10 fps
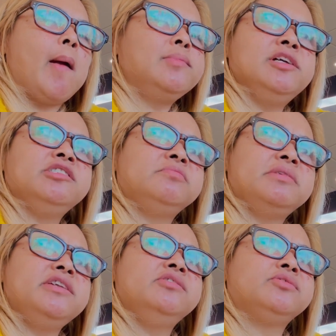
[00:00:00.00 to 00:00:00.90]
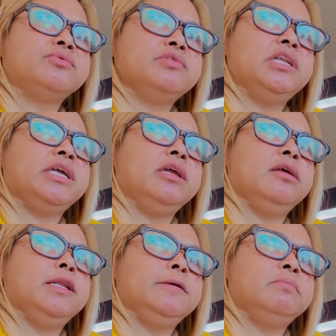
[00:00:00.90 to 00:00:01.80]
My spine is really
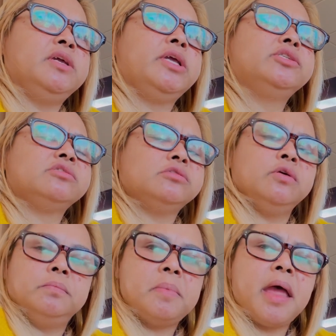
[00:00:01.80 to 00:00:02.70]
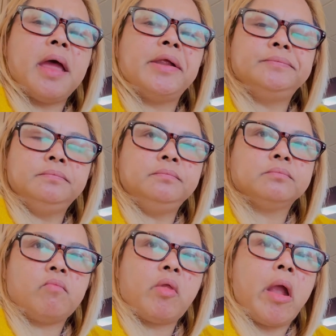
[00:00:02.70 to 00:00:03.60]
killing me so bad.
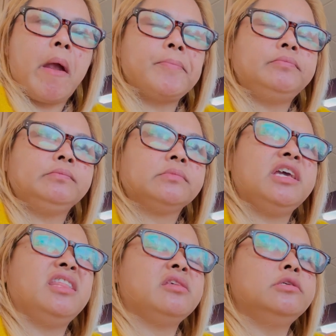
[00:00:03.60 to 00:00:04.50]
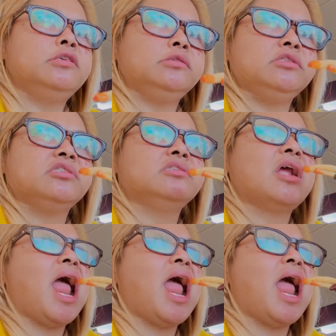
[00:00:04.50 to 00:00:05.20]
It hurts.